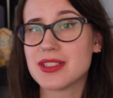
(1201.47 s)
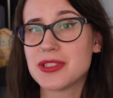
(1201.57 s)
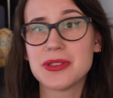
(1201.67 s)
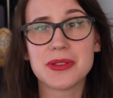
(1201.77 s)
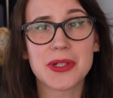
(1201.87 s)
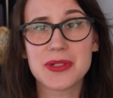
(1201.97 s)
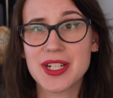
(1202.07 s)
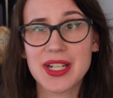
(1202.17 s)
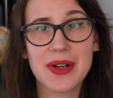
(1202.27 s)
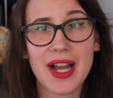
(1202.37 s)
to go
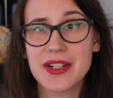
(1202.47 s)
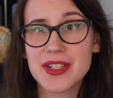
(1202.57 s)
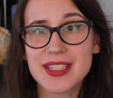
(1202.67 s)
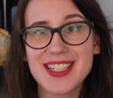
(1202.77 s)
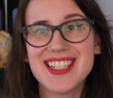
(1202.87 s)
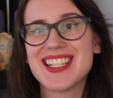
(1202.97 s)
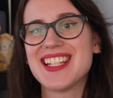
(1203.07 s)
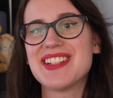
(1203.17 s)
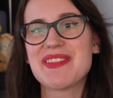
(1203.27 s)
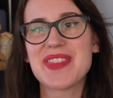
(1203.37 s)
check out Hydra
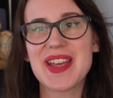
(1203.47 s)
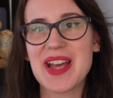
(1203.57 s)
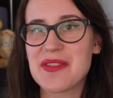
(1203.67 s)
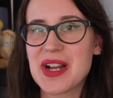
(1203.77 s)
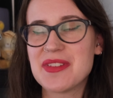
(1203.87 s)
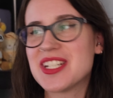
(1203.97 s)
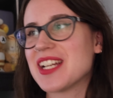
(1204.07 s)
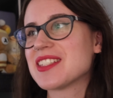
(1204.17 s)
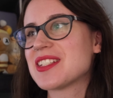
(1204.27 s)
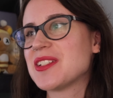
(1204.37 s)
if they ever have a
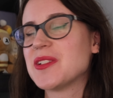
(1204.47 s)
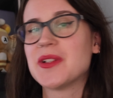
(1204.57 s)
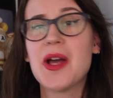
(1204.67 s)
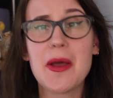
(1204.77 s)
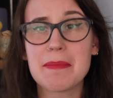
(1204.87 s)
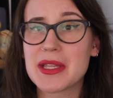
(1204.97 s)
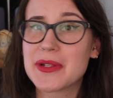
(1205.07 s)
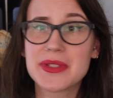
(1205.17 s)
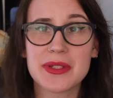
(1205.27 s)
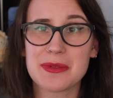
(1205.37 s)
chance to.
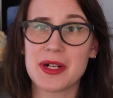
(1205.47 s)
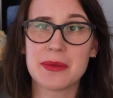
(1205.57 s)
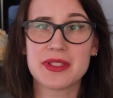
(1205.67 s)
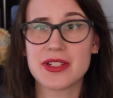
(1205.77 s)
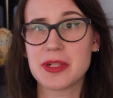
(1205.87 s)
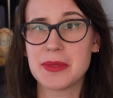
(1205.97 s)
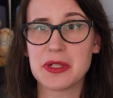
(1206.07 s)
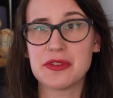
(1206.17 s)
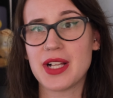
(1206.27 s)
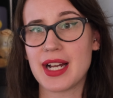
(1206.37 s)
Milos as well was such a
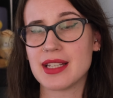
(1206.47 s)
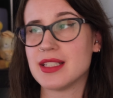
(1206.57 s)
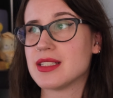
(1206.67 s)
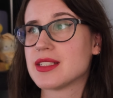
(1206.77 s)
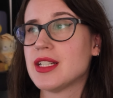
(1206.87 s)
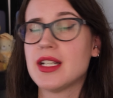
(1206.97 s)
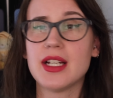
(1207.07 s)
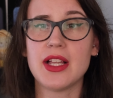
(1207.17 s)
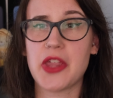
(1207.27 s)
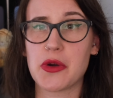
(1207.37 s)
beautiful island.
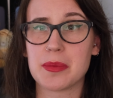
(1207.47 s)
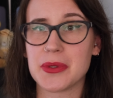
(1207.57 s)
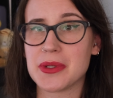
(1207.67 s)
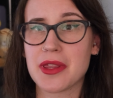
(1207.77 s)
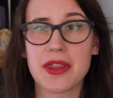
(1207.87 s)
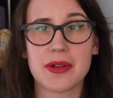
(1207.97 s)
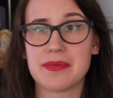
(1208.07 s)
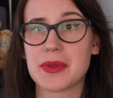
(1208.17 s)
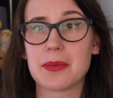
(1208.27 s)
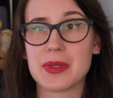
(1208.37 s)
They were both
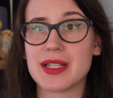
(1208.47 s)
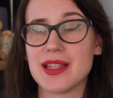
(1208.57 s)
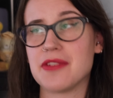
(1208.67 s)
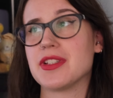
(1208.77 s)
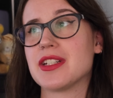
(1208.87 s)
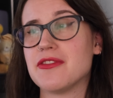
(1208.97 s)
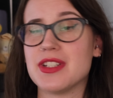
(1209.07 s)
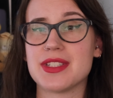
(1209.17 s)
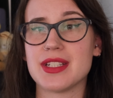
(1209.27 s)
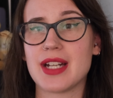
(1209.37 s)
really lovely to
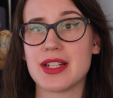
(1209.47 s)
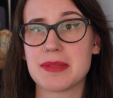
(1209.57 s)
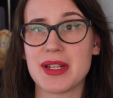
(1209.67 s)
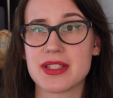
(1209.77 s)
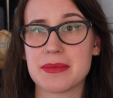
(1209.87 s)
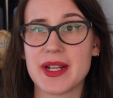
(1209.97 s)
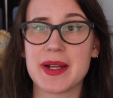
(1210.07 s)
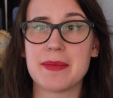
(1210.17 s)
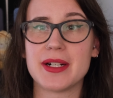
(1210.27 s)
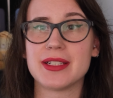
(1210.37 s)
visit and spend some
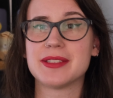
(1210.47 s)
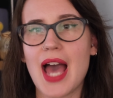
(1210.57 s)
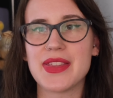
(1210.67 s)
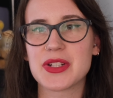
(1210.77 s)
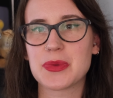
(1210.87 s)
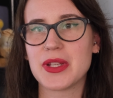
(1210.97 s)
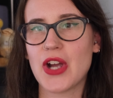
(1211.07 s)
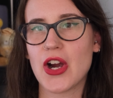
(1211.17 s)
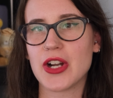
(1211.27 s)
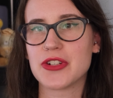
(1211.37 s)
time on. I think it's really
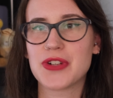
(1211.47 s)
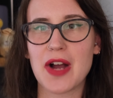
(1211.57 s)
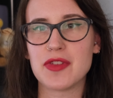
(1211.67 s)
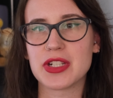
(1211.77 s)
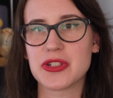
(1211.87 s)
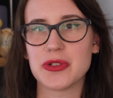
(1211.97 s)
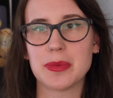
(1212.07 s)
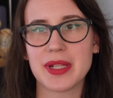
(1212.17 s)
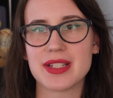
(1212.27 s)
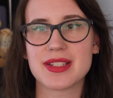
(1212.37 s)
hard traveling to
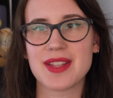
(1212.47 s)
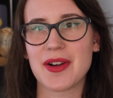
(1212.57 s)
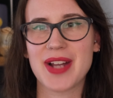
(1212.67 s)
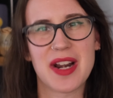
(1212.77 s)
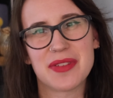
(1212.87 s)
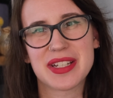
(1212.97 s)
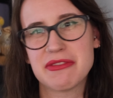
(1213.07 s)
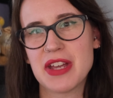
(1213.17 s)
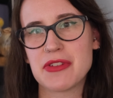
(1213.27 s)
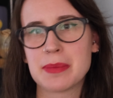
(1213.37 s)
places that are kind of a
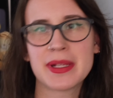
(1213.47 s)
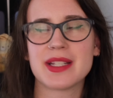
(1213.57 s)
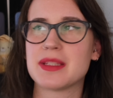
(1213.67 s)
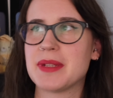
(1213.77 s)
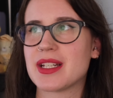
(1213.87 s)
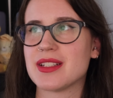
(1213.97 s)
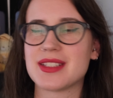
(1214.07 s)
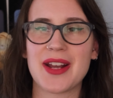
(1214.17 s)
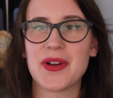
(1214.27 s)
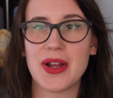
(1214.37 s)
favorite place because,
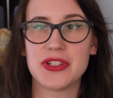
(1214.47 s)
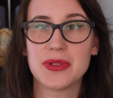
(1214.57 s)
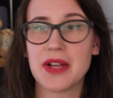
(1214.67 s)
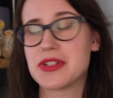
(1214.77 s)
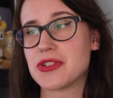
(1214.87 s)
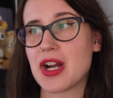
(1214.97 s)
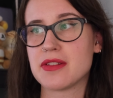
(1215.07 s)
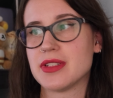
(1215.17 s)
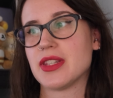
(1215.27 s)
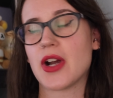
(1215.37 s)
I don't know, I do love to
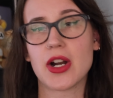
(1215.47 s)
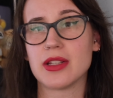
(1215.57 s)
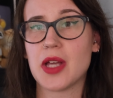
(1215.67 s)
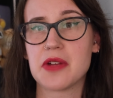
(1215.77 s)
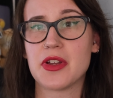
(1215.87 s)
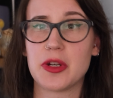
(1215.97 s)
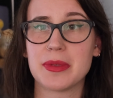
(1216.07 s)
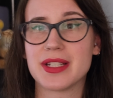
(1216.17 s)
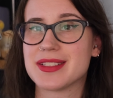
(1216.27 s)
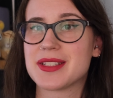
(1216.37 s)
travel and there are a lot of other
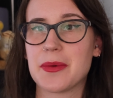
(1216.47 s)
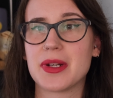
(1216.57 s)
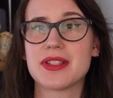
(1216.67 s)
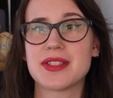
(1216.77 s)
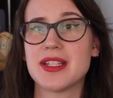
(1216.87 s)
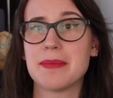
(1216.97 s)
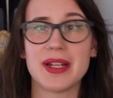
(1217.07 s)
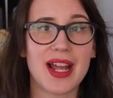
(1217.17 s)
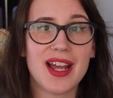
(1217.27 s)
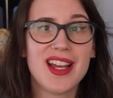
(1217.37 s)
places I want to see,
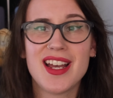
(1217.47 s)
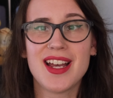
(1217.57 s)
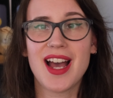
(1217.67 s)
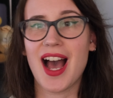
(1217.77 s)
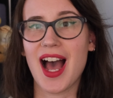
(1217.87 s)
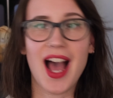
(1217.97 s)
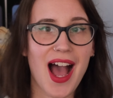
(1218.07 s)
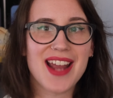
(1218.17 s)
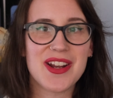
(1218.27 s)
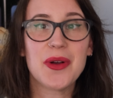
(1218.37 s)
but
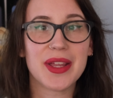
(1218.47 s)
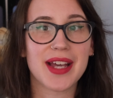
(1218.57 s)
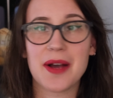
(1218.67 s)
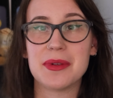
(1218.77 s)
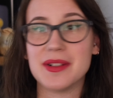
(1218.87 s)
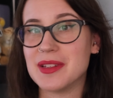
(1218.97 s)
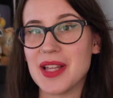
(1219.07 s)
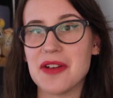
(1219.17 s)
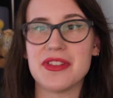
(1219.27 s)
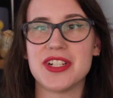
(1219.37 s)
I know I would
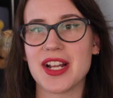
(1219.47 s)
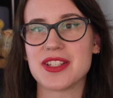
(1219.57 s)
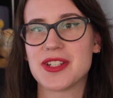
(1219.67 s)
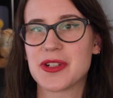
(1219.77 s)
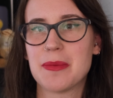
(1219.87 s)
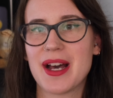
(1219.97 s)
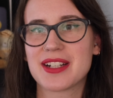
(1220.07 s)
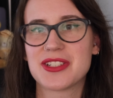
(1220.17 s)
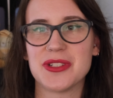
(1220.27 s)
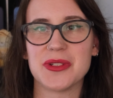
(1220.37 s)
love the chance to go
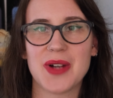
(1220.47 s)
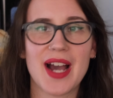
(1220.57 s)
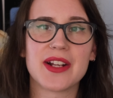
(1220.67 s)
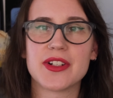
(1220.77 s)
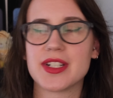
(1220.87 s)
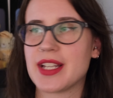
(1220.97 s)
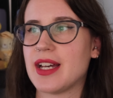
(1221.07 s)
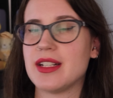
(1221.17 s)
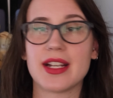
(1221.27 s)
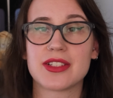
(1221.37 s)
back to Hydra
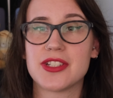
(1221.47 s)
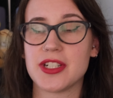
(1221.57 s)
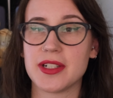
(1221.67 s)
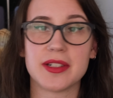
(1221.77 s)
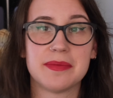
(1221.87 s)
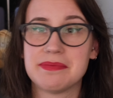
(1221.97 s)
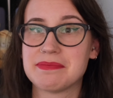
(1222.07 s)
again next year